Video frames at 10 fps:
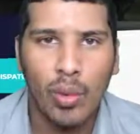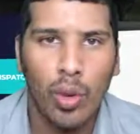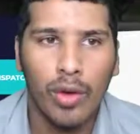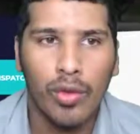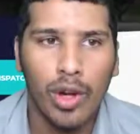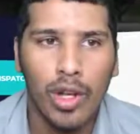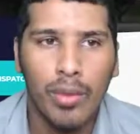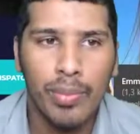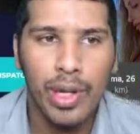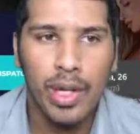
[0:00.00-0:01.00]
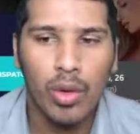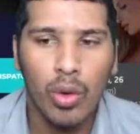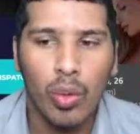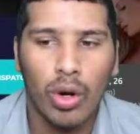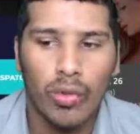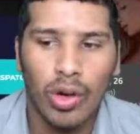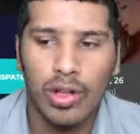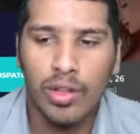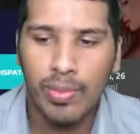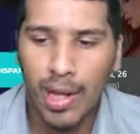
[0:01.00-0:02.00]
and work for a company or work for a
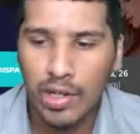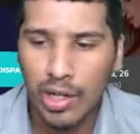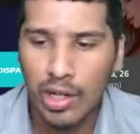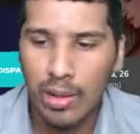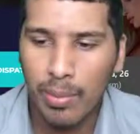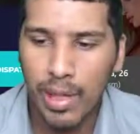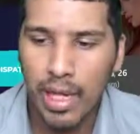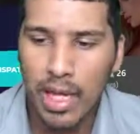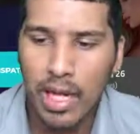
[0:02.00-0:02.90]
dispatching company.